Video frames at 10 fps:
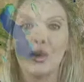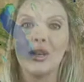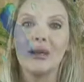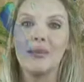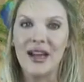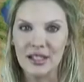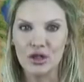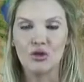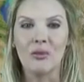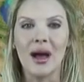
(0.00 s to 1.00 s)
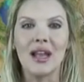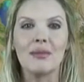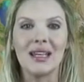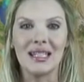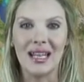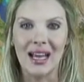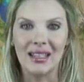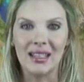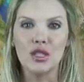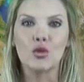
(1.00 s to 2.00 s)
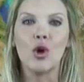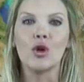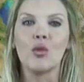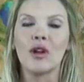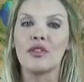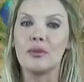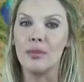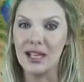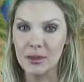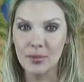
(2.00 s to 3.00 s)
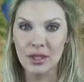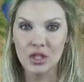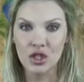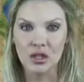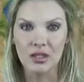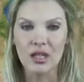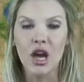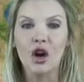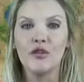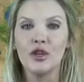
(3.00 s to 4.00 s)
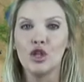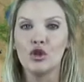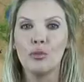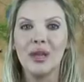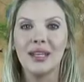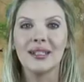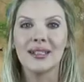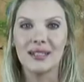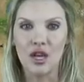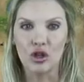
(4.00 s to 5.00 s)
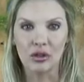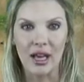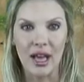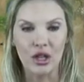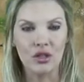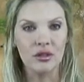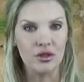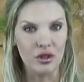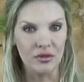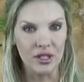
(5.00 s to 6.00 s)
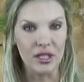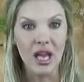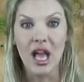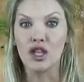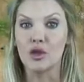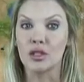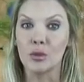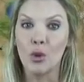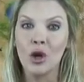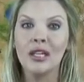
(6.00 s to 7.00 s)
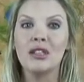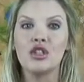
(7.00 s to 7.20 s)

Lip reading: Greek Ambassador Mara Marinakis won one of the best positions of the European External Action Service, and she was appointed